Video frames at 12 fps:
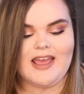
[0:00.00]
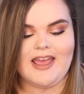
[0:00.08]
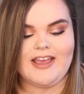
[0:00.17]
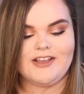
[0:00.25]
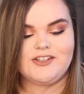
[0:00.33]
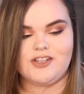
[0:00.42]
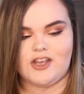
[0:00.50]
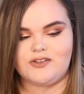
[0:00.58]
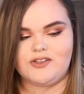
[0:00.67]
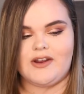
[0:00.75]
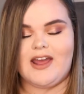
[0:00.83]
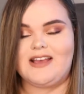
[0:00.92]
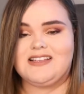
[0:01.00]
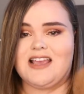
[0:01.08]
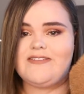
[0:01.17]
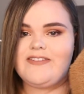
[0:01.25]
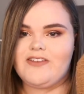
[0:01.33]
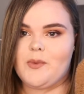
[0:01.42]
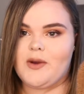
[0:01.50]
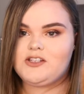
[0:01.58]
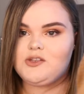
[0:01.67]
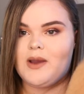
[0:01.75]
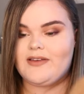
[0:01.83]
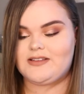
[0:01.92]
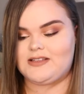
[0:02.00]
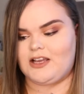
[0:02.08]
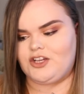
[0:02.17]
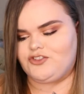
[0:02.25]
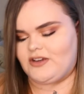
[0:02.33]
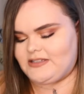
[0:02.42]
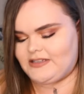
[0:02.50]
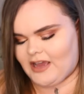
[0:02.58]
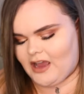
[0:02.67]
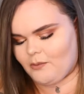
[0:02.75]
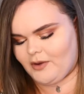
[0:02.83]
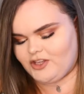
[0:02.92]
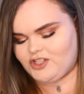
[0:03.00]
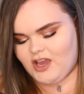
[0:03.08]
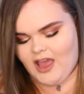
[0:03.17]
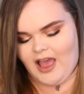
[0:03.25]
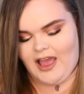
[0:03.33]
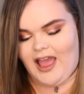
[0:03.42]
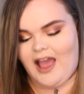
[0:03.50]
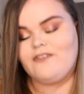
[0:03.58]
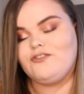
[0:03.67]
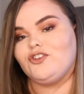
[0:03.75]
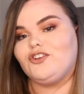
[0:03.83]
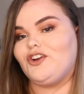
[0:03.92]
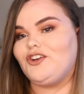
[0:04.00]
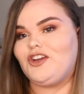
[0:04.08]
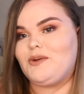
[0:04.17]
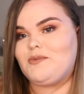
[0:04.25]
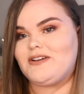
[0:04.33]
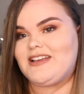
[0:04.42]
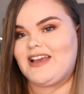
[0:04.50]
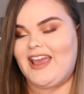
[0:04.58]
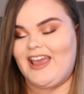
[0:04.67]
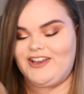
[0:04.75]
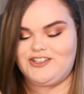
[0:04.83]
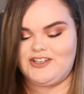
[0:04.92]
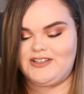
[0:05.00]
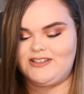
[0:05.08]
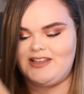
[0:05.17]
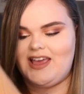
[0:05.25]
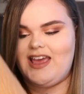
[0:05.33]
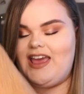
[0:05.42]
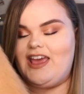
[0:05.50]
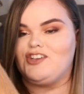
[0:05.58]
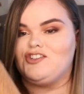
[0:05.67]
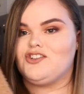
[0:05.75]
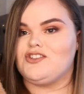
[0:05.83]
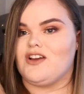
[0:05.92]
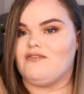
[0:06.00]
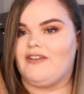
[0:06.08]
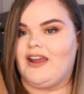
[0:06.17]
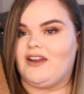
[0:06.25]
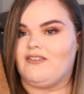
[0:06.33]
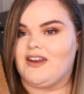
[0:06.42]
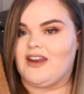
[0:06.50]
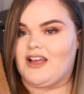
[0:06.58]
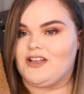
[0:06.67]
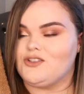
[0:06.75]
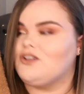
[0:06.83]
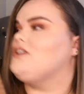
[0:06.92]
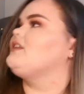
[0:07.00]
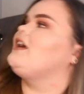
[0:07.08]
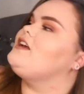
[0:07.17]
It is so nice. Even if you want to wear this like a dressing gown, which I have done on numerous occasions, it's just a really nice colour